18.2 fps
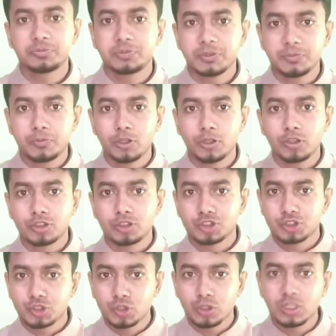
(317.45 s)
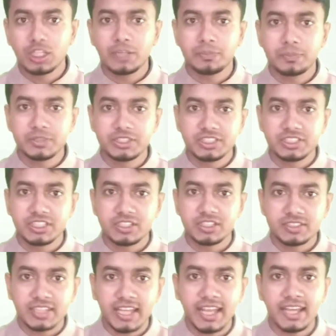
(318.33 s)
people are so
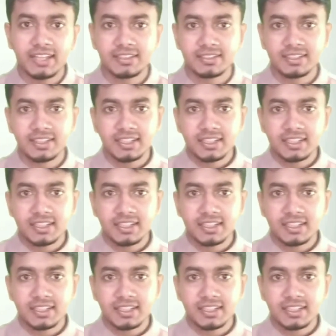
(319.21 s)
efficient that